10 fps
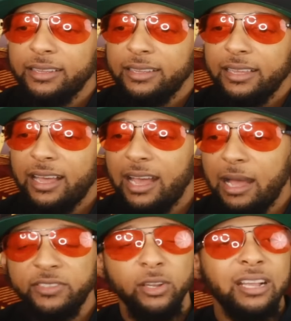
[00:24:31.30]
I'm
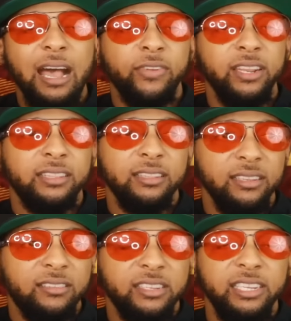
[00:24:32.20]
still confident that
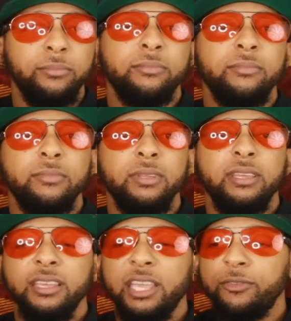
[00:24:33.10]
this team
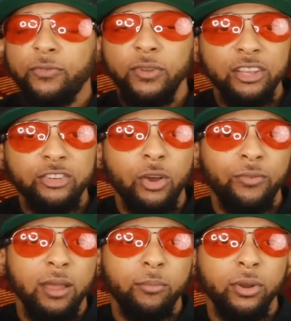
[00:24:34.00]
can flush
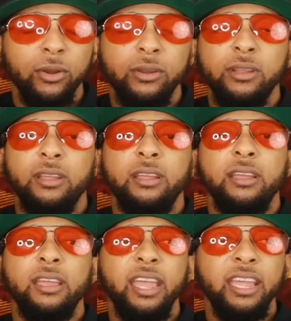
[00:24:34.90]
November
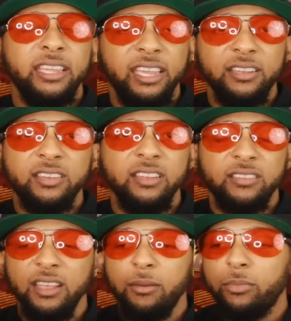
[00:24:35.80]
and get to
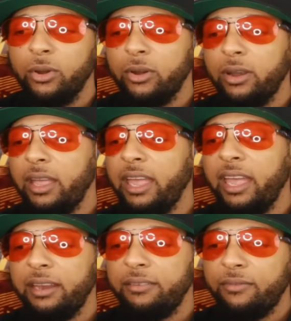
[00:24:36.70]
December
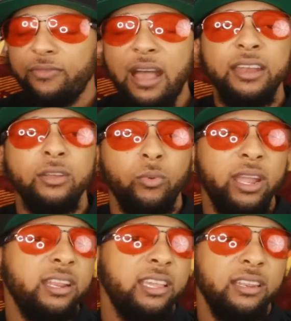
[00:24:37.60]
and find a way
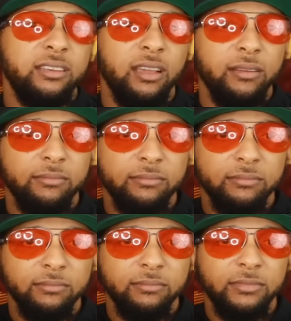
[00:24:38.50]
to get it done.
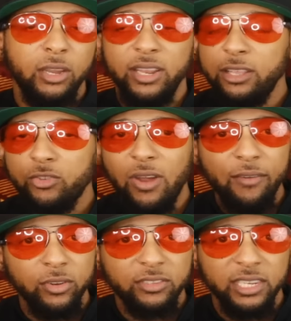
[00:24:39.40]
They're in the
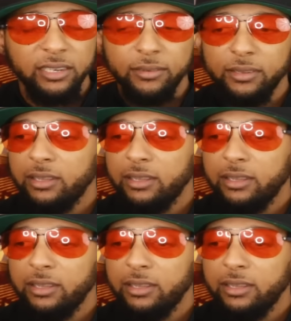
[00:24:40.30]
driver's seat.